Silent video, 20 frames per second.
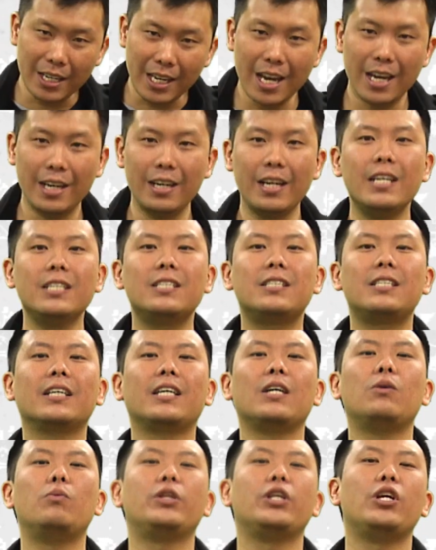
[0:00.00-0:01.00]
again, is
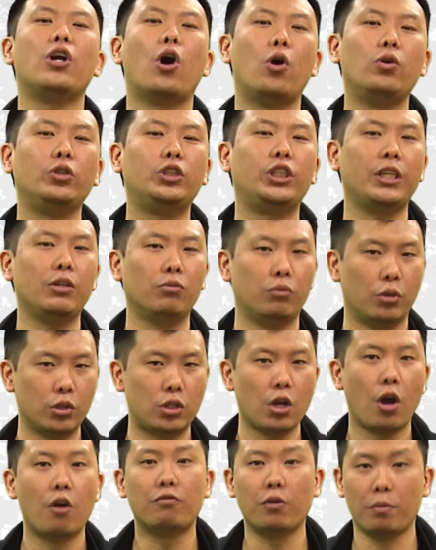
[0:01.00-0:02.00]
sticking with the O G
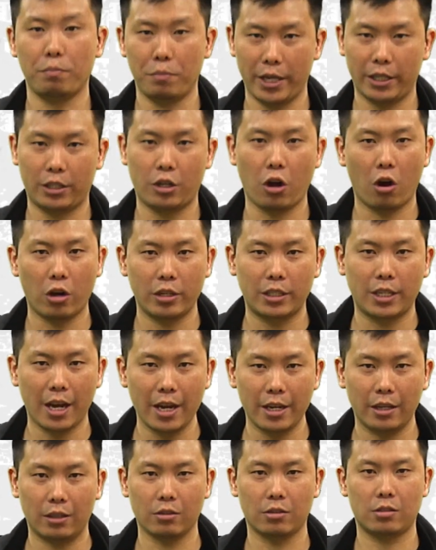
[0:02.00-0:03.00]
roots for mid-card
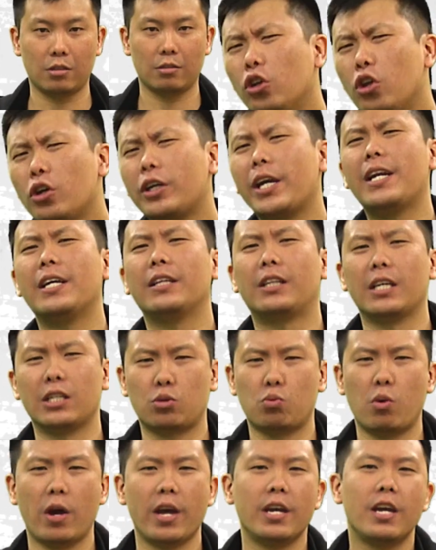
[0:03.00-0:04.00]
titles. Look at it
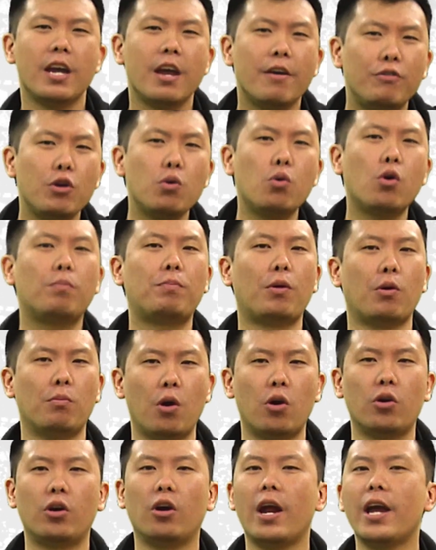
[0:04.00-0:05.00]
this way. If you were a
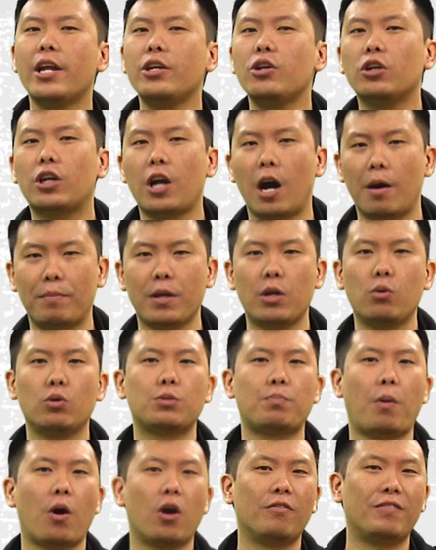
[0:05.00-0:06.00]
promoter and your company
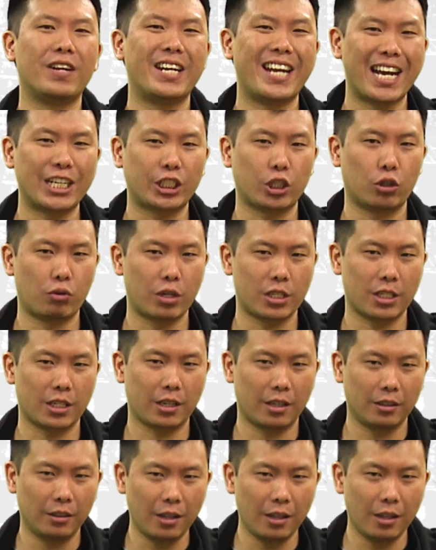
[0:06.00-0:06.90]
was part of a national wrestling